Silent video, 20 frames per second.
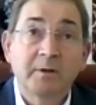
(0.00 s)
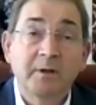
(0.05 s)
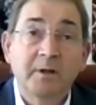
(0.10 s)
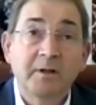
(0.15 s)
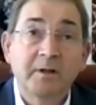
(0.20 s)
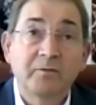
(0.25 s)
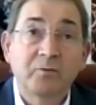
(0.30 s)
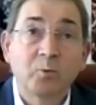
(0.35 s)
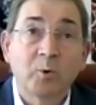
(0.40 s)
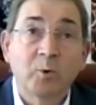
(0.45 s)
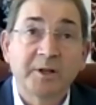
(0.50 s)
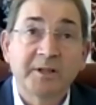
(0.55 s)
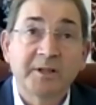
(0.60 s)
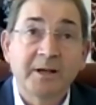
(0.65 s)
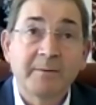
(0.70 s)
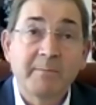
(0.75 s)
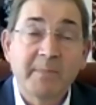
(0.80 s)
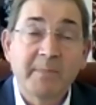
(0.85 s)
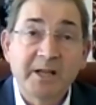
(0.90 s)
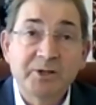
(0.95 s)
it's what
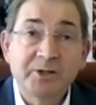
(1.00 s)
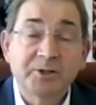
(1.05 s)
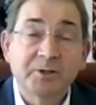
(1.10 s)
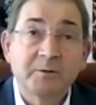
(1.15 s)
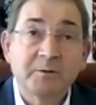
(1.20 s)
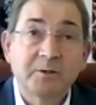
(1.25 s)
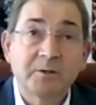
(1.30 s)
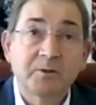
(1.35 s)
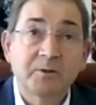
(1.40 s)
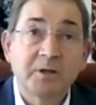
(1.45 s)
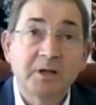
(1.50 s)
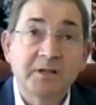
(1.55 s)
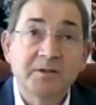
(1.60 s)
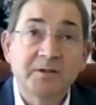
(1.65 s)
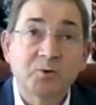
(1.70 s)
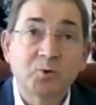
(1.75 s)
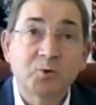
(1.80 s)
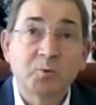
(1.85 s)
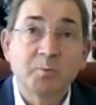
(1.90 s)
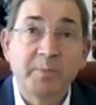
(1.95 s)
I mentioned
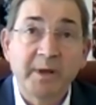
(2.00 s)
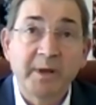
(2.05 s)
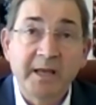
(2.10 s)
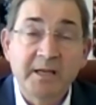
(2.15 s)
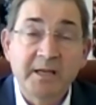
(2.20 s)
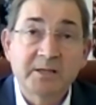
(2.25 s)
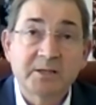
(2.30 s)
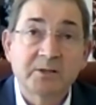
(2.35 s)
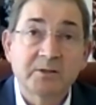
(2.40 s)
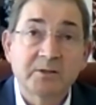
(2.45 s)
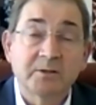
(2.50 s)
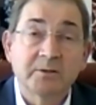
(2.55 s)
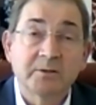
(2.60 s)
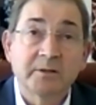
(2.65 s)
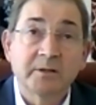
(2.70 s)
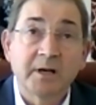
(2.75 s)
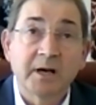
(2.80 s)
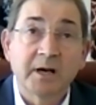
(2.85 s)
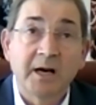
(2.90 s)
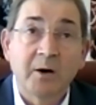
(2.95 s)
is to based
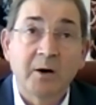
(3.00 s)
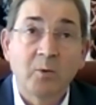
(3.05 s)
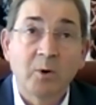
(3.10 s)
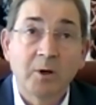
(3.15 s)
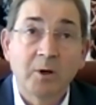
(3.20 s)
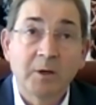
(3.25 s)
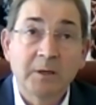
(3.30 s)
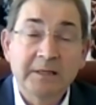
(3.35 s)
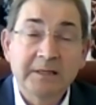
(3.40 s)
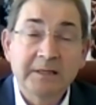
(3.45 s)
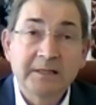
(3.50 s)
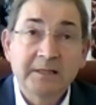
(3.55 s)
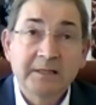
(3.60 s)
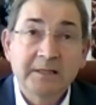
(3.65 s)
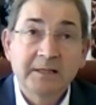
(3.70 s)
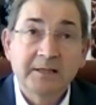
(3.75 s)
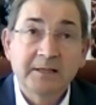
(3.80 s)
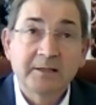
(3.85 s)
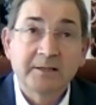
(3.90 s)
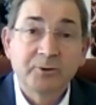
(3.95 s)
on our
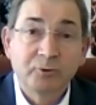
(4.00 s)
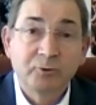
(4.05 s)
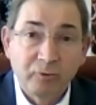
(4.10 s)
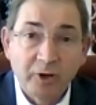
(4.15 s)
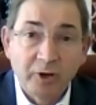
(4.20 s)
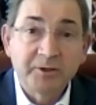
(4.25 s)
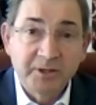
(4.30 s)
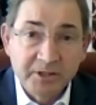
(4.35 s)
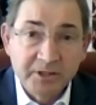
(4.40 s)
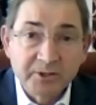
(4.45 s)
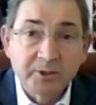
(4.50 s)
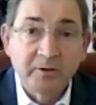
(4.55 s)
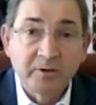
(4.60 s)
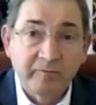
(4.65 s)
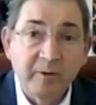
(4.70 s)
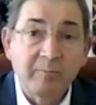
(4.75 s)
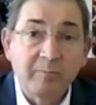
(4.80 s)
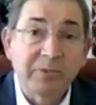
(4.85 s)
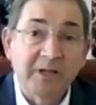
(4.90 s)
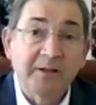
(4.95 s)
drug
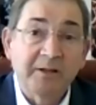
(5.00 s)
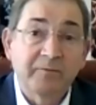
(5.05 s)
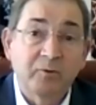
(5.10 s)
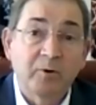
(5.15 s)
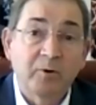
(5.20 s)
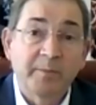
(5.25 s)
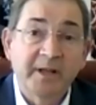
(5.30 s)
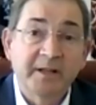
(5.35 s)
discovery platform.